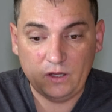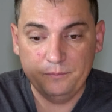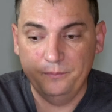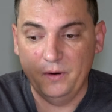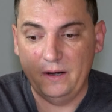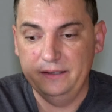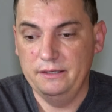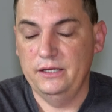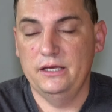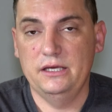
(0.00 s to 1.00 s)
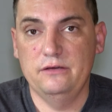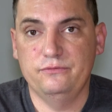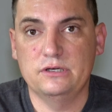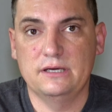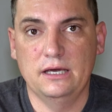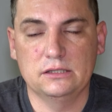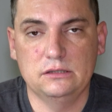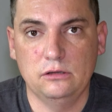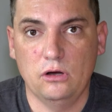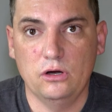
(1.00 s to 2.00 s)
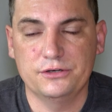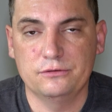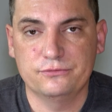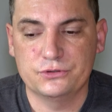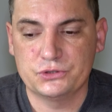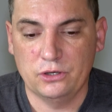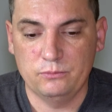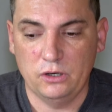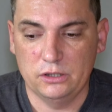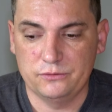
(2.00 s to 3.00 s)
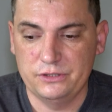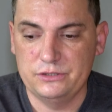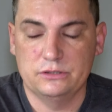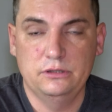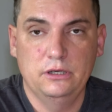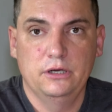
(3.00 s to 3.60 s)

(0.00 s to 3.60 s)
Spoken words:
But if you can't log in for some odd reason,